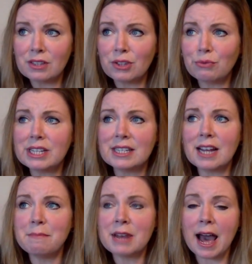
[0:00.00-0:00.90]
The reason
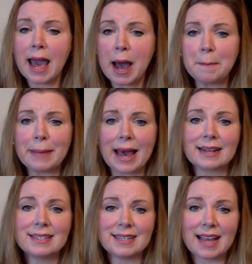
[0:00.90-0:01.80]
I'm not out
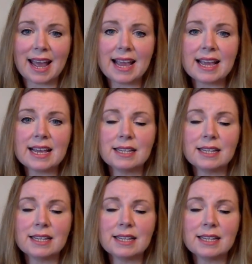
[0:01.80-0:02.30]
back today